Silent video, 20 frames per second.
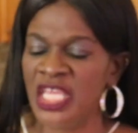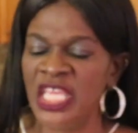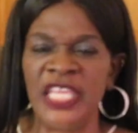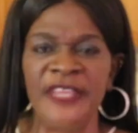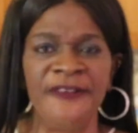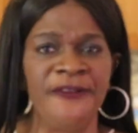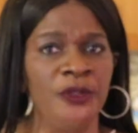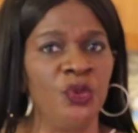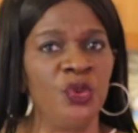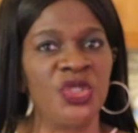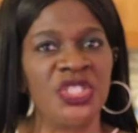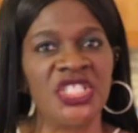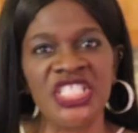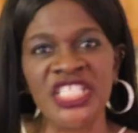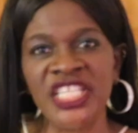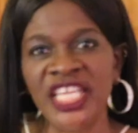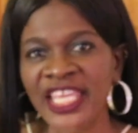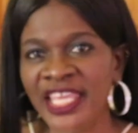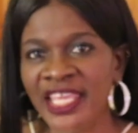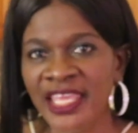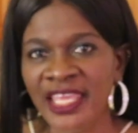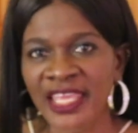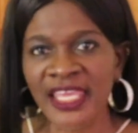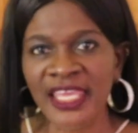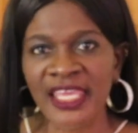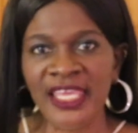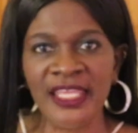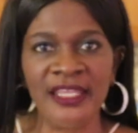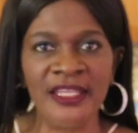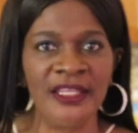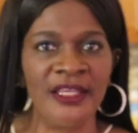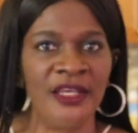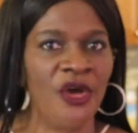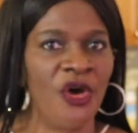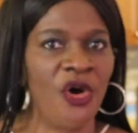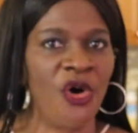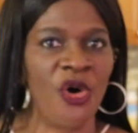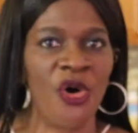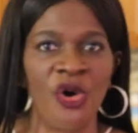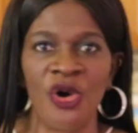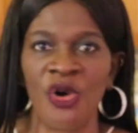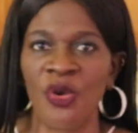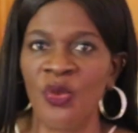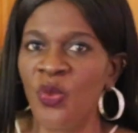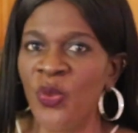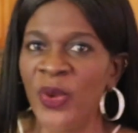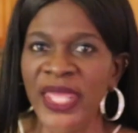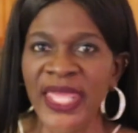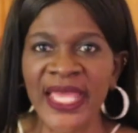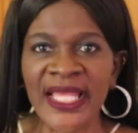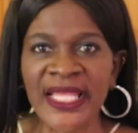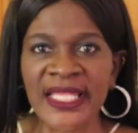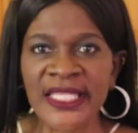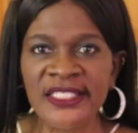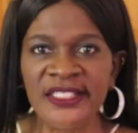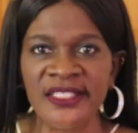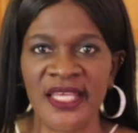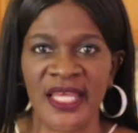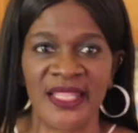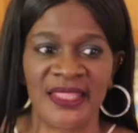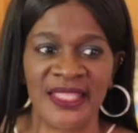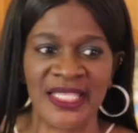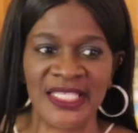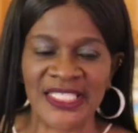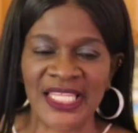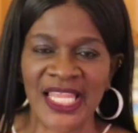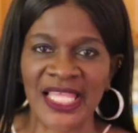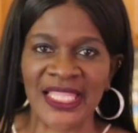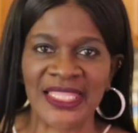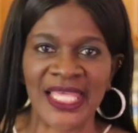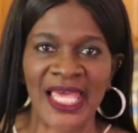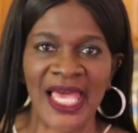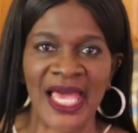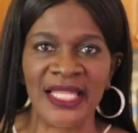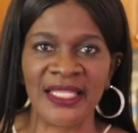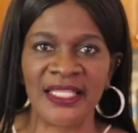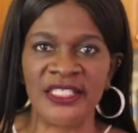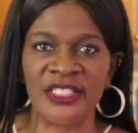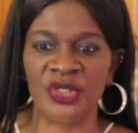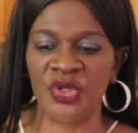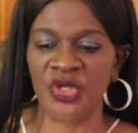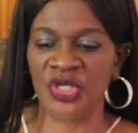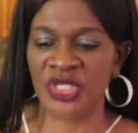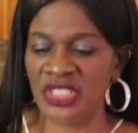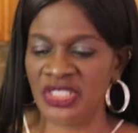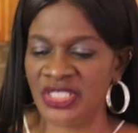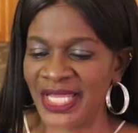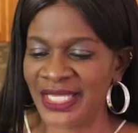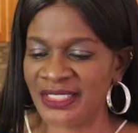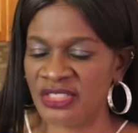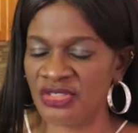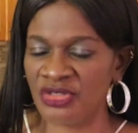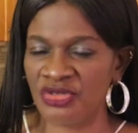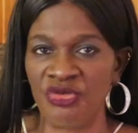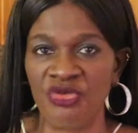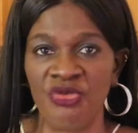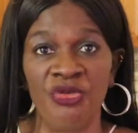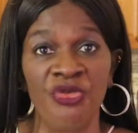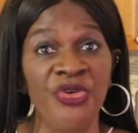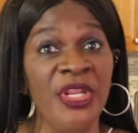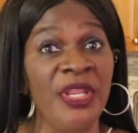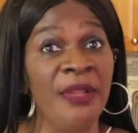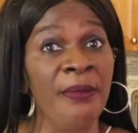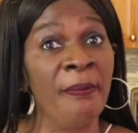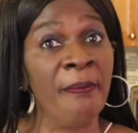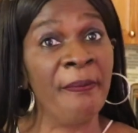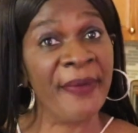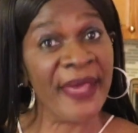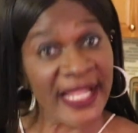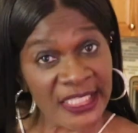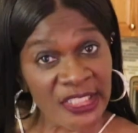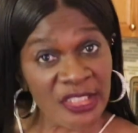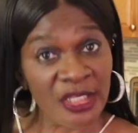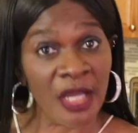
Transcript: If you do chicken or wings, things like that, it's going to just really melt